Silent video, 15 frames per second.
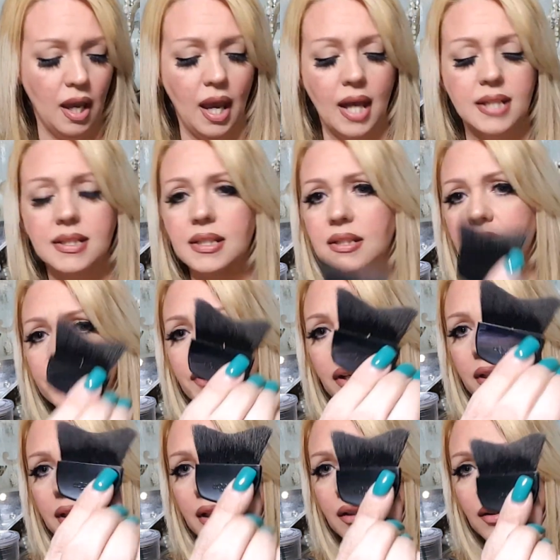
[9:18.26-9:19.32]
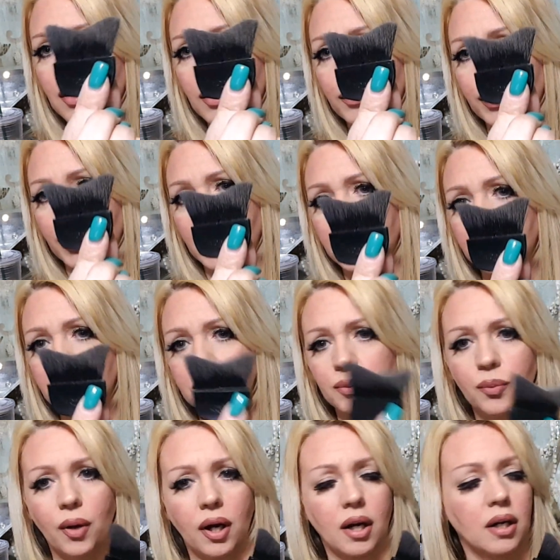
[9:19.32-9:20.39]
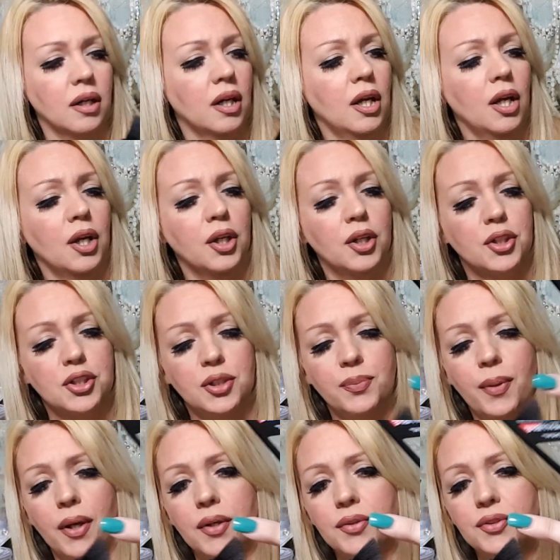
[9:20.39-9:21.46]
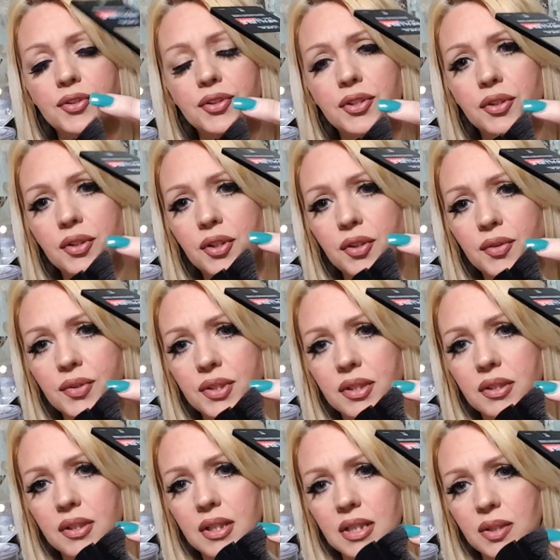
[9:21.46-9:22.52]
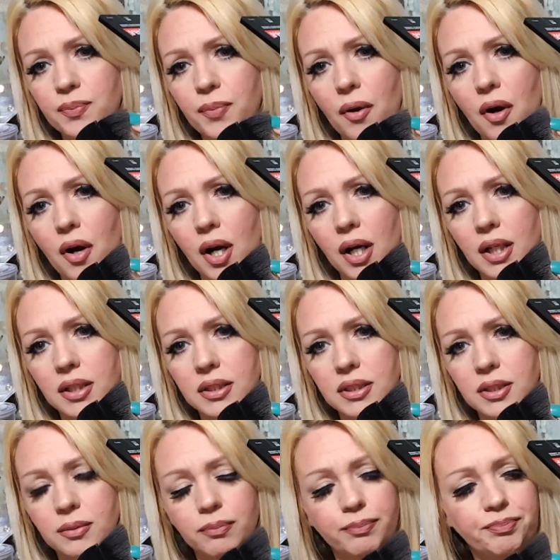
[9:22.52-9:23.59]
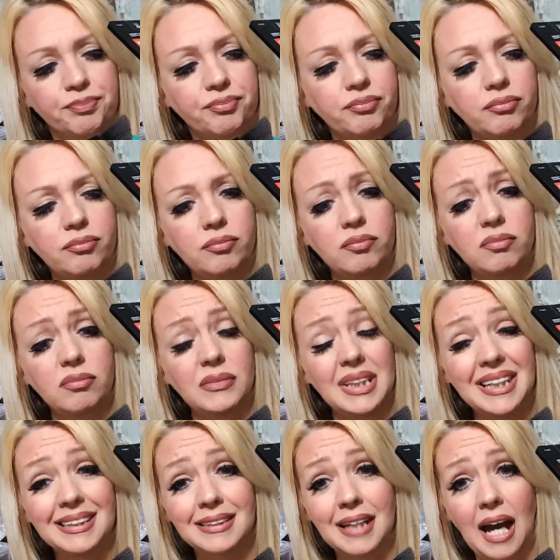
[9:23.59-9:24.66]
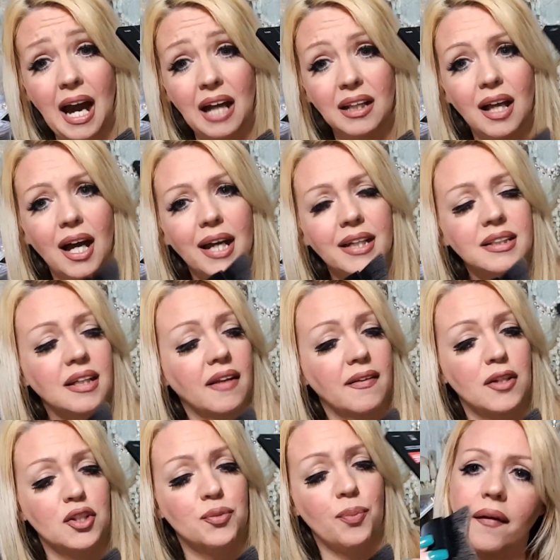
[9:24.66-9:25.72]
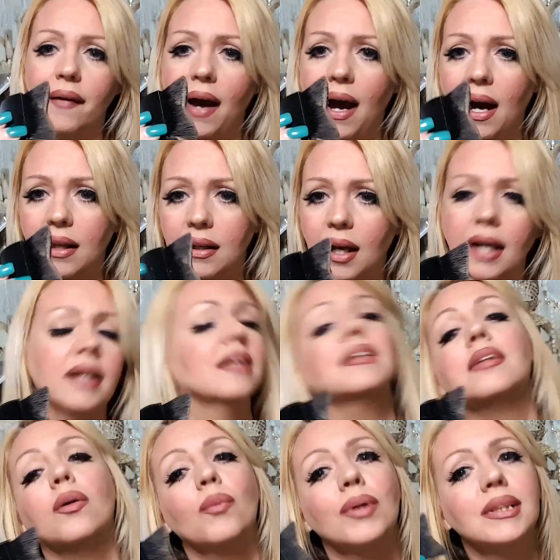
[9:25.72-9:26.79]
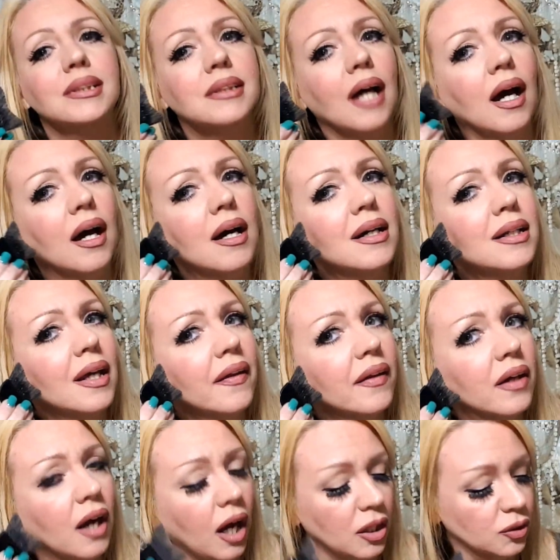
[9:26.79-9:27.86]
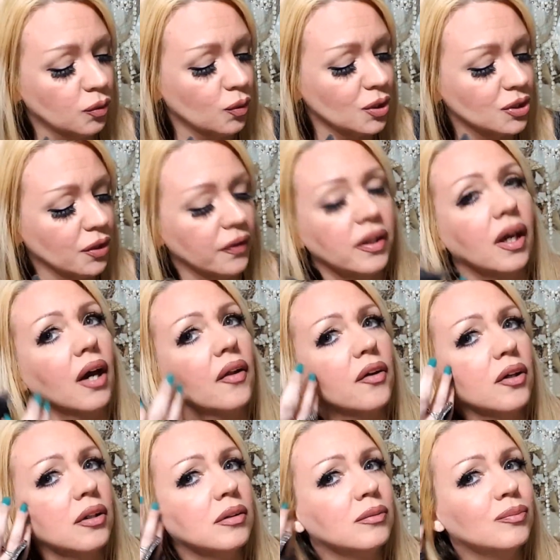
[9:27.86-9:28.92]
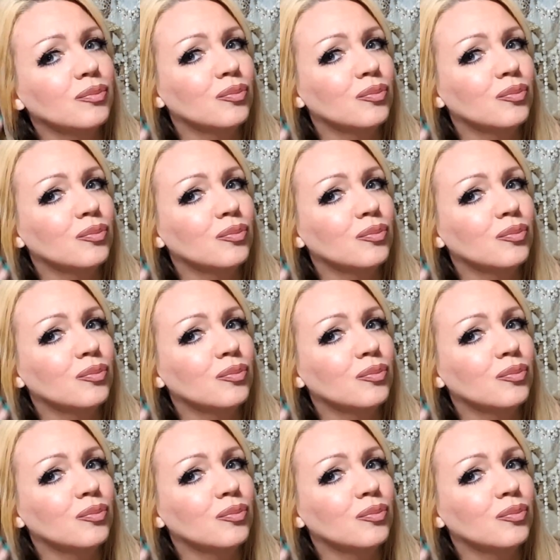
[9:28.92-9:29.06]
has this funky little brush where you're supposed to use this part to highlight and this where the highlight is on one side and the contours on the other